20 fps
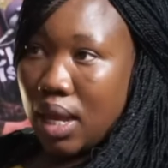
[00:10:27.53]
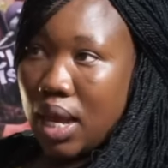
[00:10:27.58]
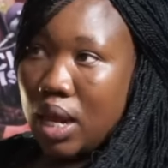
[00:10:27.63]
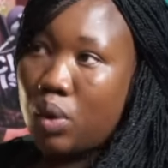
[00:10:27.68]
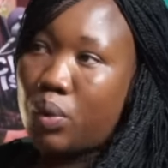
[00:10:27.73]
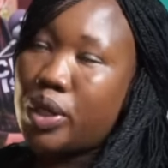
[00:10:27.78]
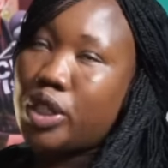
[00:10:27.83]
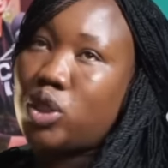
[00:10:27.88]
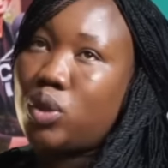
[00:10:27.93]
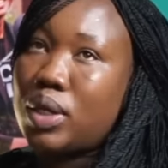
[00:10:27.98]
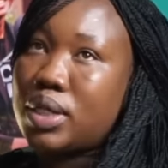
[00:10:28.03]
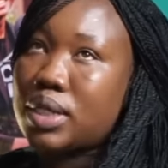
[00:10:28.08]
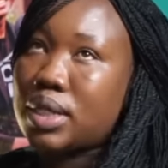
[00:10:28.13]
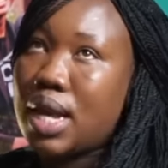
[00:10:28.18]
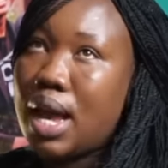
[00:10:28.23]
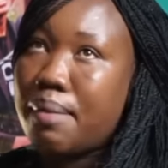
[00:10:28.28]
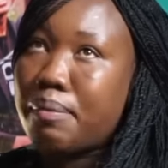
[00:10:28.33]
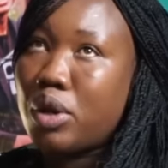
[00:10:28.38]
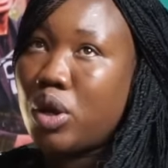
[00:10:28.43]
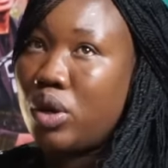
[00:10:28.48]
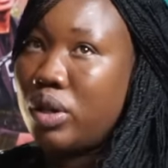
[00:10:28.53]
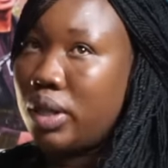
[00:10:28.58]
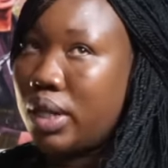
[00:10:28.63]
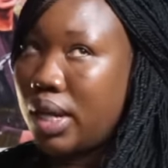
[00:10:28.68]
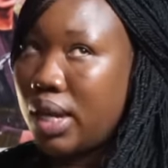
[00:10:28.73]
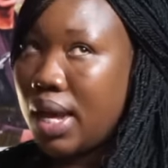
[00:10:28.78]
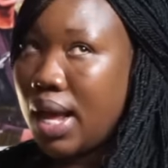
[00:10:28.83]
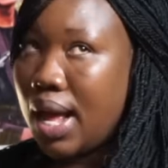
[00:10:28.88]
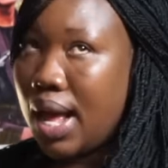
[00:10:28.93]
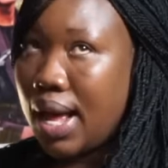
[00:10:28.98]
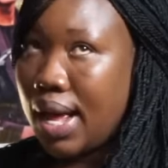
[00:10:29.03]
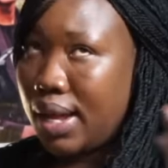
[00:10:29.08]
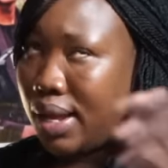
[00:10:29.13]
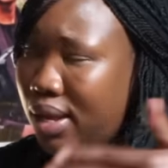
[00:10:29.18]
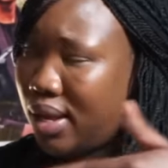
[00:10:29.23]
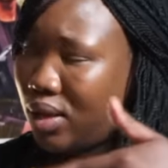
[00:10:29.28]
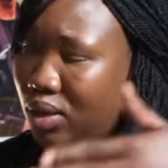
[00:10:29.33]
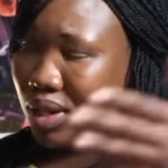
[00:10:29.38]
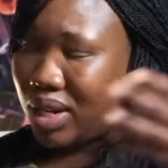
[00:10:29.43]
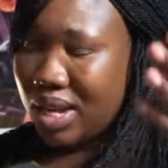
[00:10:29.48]
And when she was coming on the
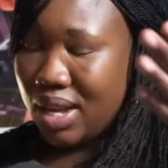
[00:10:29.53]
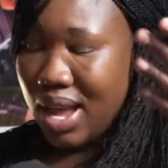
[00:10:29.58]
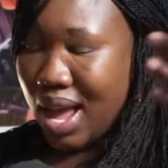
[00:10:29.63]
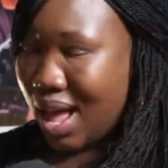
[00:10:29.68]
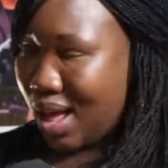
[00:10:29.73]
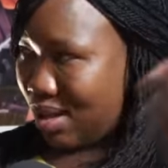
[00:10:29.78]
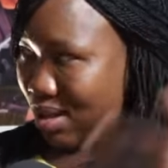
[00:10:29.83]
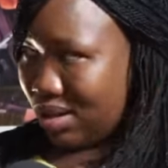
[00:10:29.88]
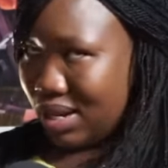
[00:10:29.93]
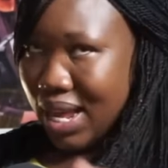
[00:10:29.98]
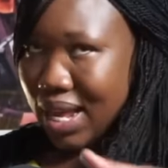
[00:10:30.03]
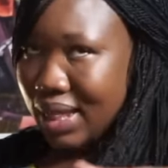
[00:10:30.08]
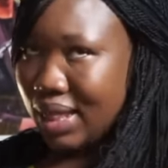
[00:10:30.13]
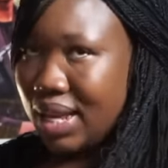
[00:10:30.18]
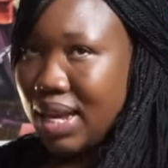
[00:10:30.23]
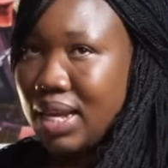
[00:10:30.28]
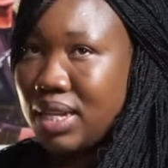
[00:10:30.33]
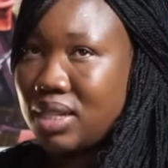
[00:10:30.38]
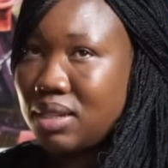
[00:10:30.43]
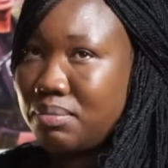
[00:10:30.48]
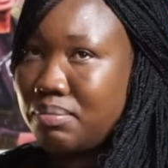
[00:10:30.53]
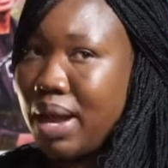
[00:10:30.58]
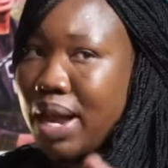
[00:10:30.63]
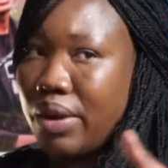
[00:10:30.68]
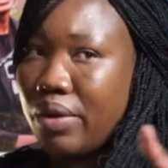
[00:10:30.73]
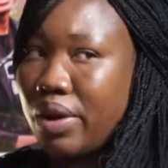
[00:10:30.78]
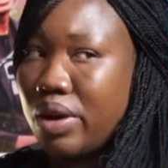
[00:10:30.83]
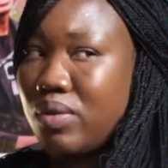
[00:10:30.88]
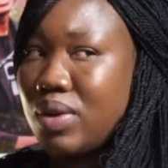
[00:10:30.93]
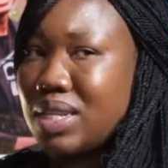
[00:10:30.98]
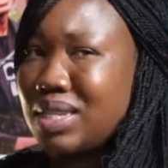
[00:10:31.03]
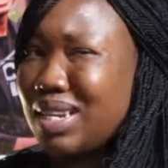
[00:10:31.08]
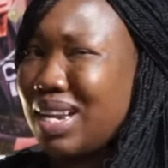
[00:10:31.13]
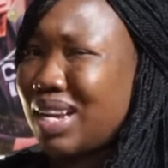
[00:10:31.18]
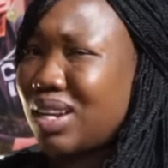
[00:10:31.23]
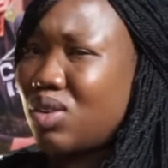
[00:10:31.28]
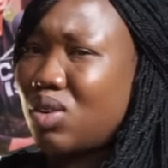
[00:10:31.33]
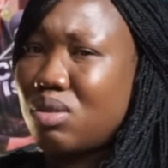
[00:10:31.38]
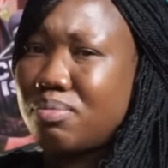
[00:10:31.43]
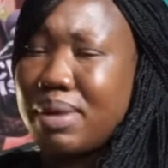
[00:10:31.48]
aisle like that, my grandma was like,
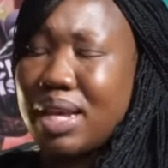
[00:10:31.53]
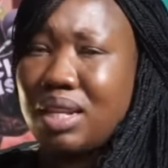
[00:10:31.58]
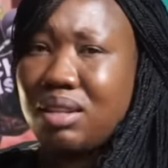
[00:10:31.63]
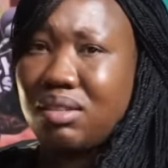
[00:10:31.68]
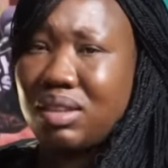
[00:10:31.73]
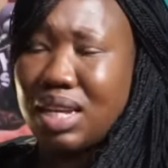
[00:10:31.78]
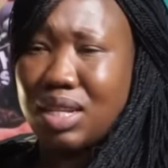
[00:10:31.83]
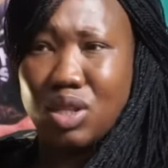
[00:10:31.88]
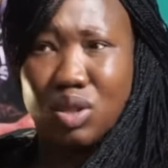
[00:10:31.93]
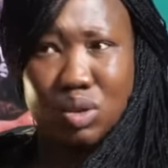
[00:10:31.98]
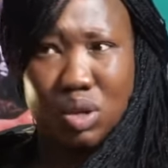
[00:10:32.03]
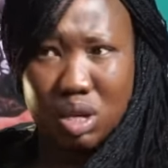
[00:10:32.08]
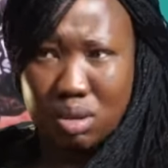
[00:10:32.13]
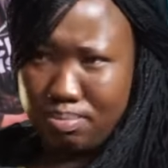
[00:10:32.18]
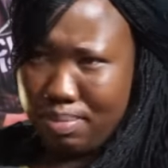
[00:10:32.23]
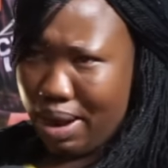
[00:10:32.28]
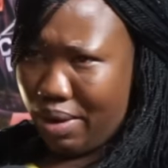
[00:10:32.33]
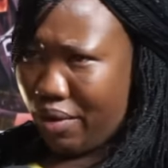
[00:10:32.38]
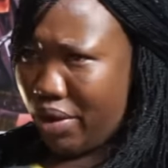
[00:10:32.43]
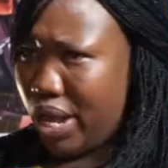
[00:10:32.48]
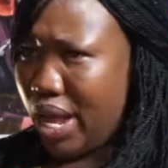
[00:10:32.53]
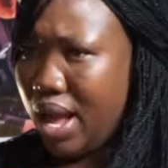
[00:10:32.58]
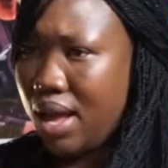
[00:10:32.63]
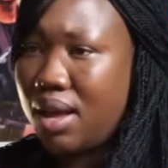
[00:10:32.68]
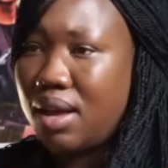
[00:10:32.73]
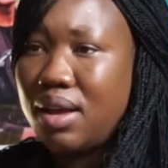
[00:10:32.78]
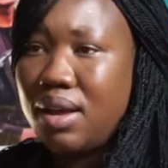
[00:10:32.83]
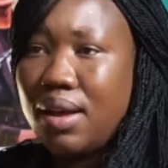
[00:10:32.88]
no, man, that's not Maria.